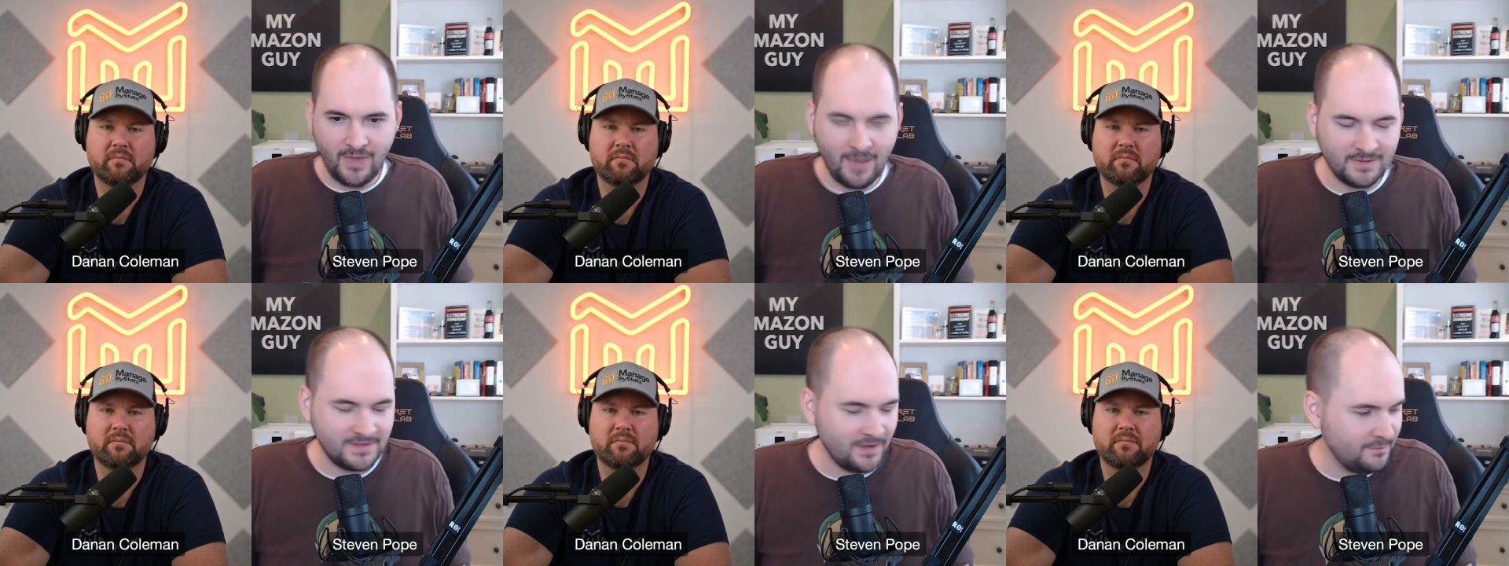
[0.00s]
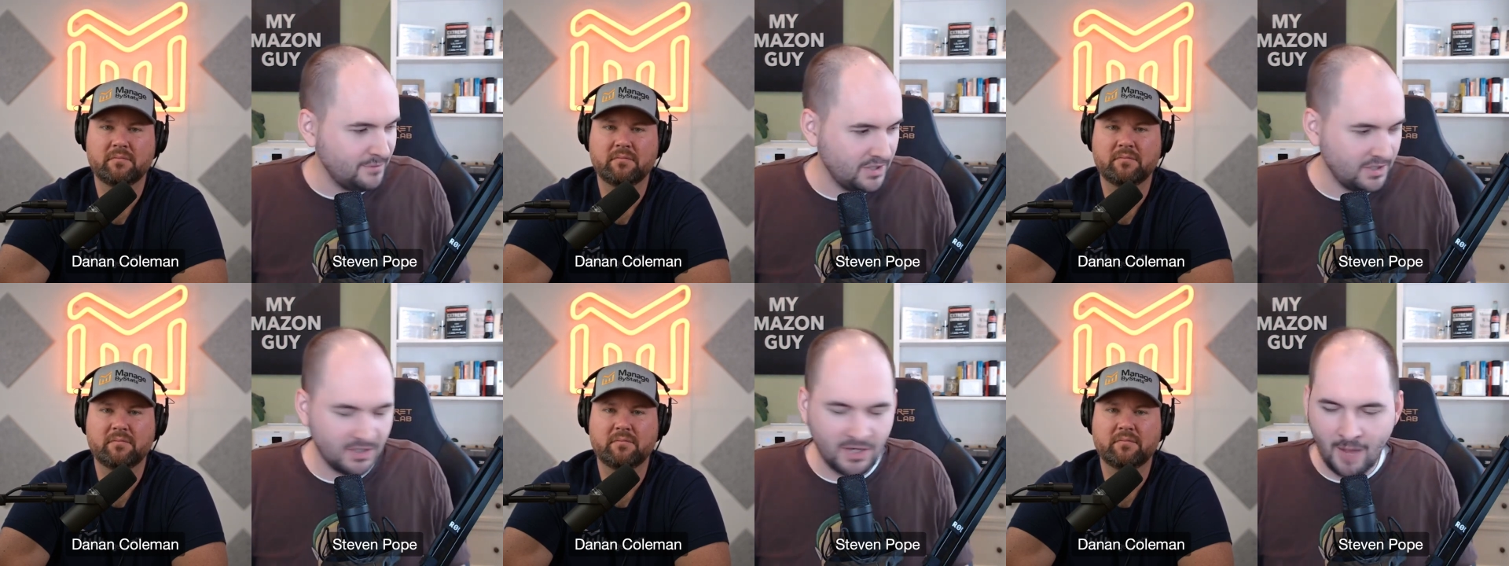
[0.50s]
Speaker 1: with
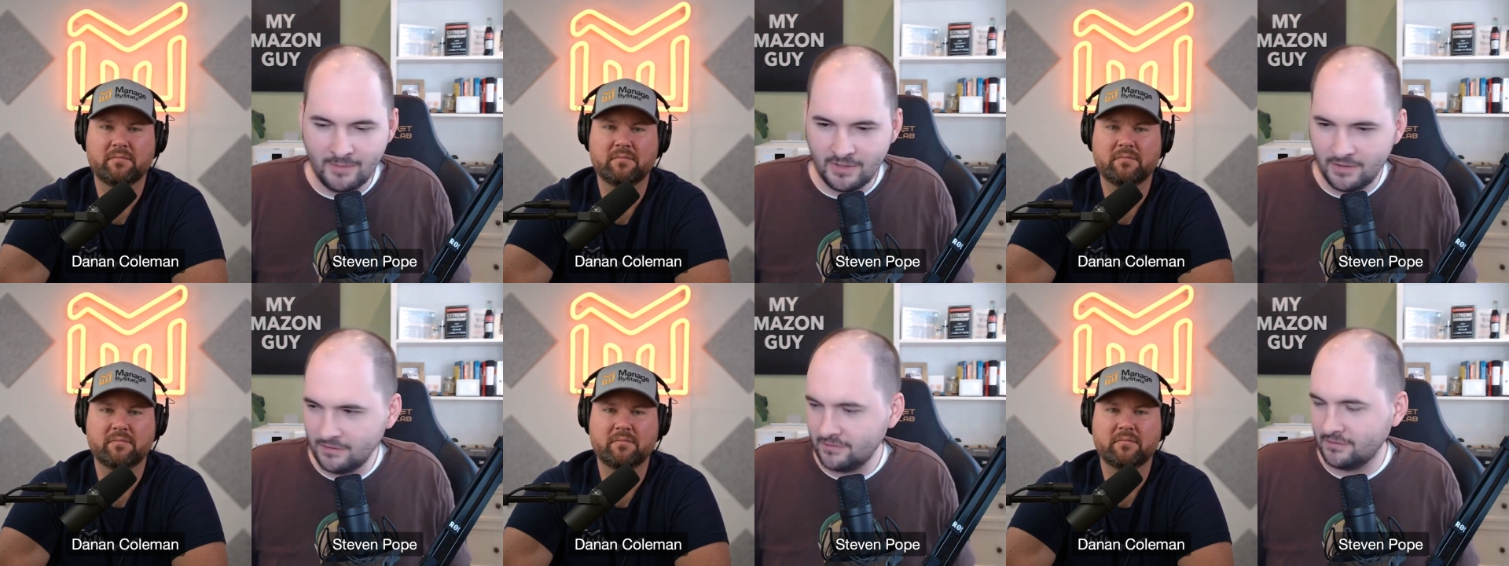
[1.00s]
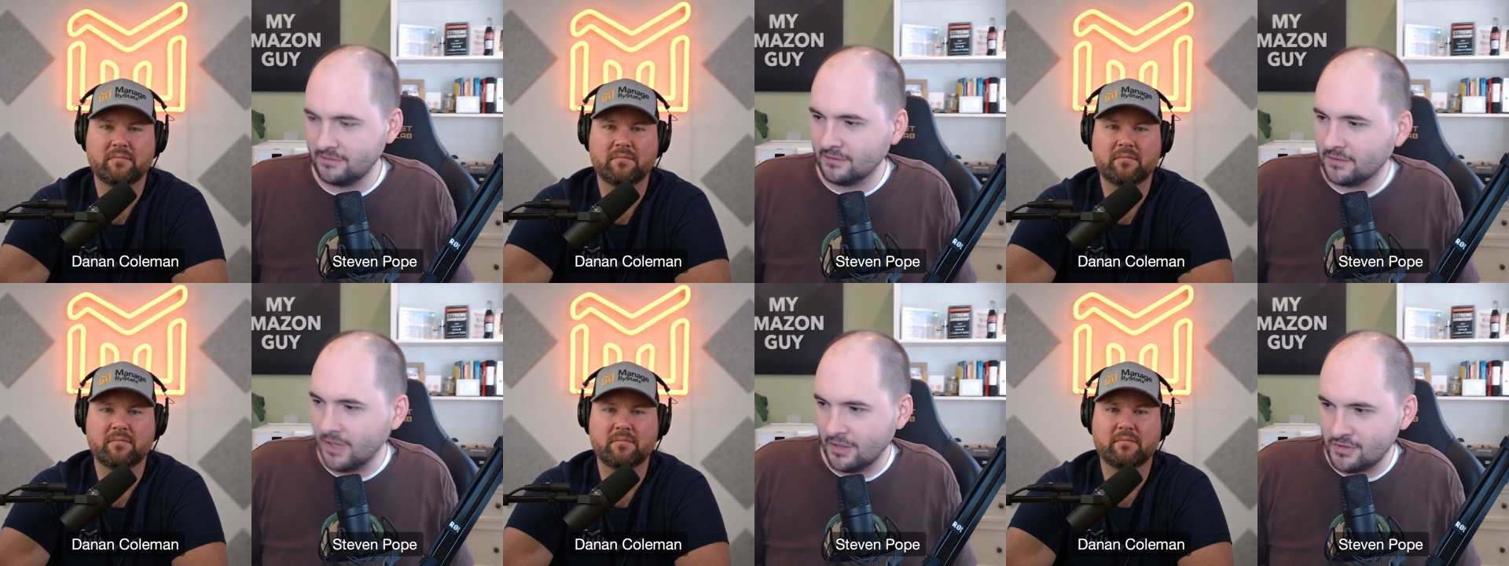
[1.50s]
Amazon being a
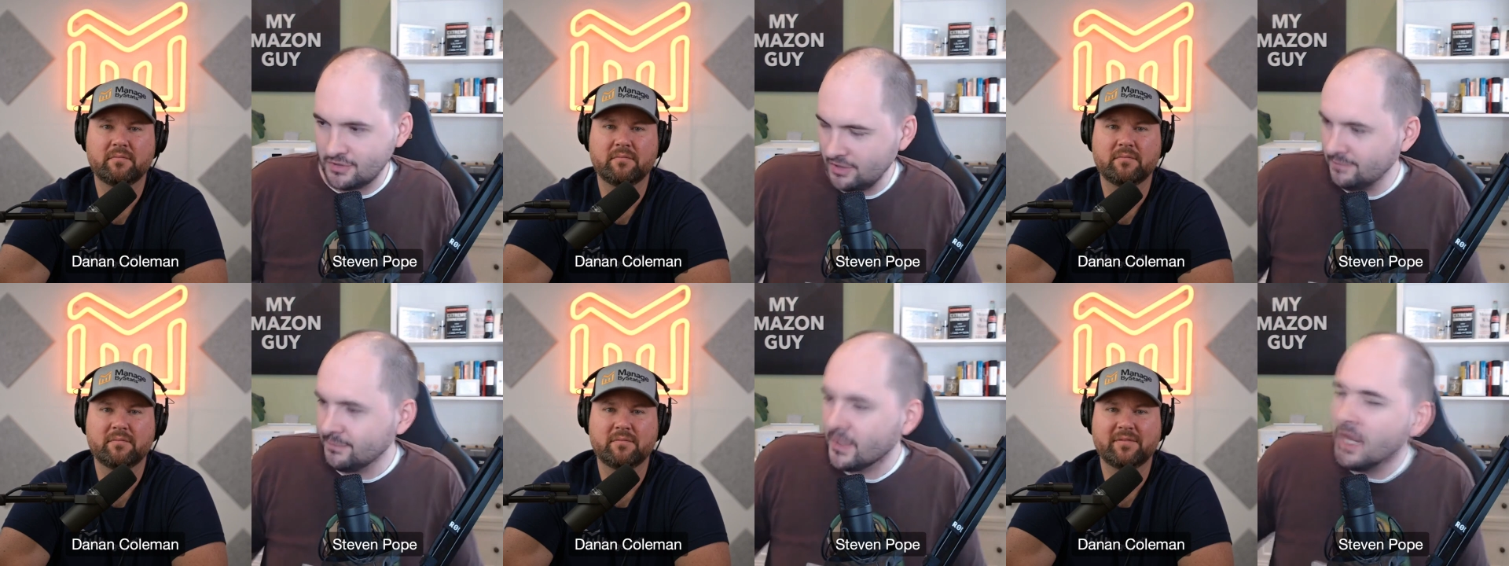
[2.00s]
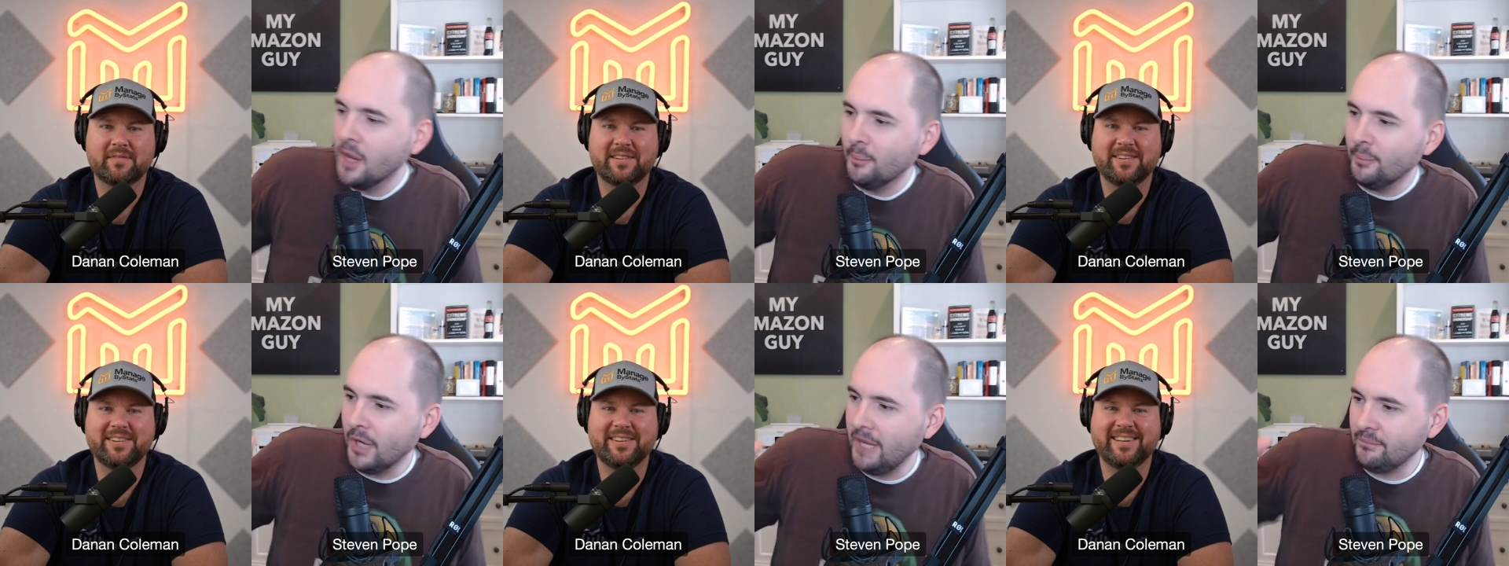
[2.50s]
communist country.
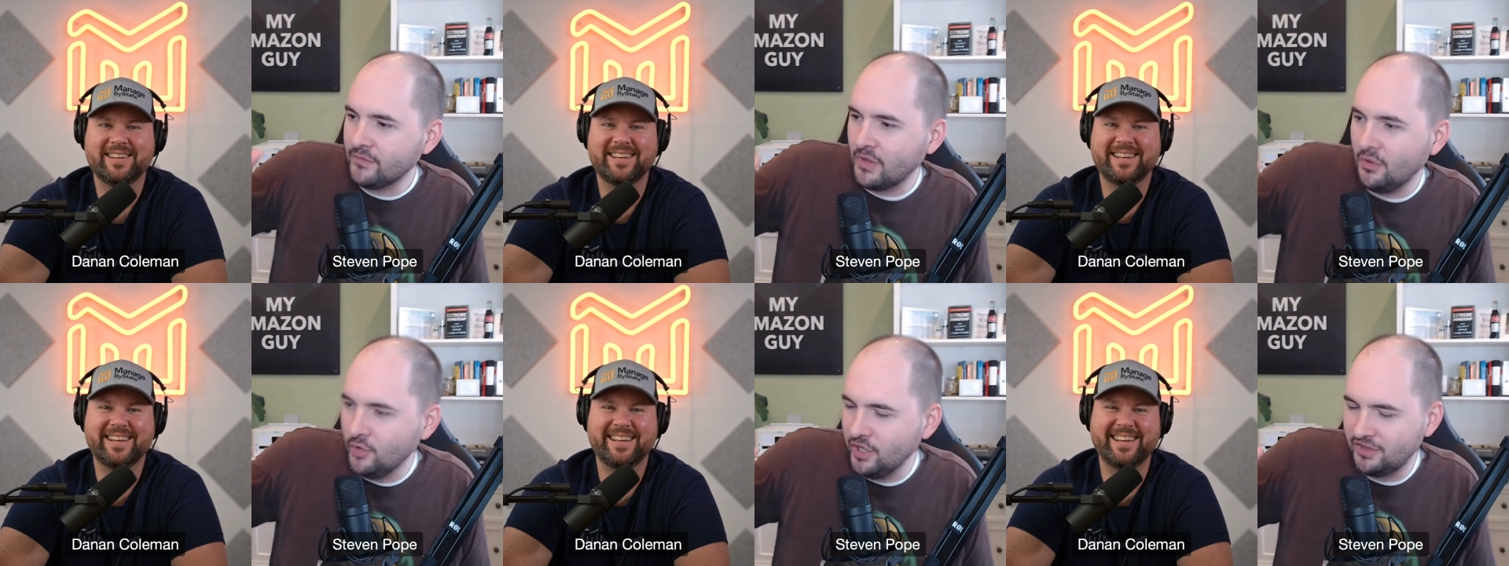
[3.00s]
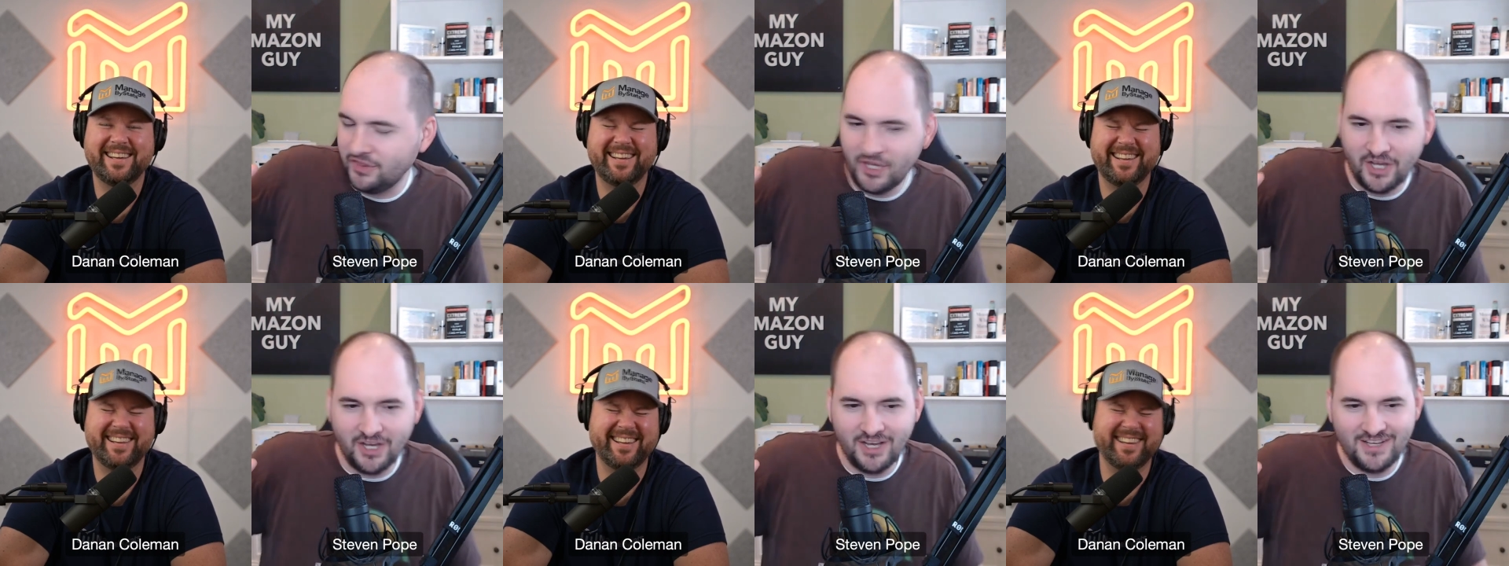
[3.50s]
But
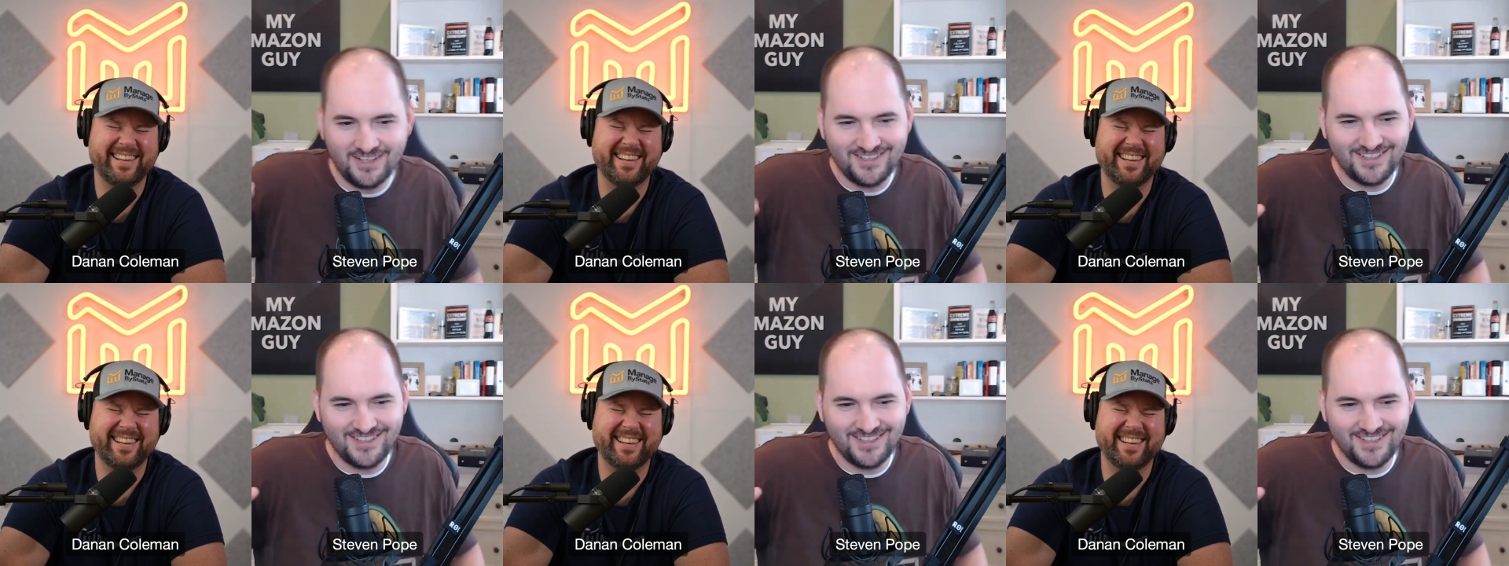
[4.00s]
with...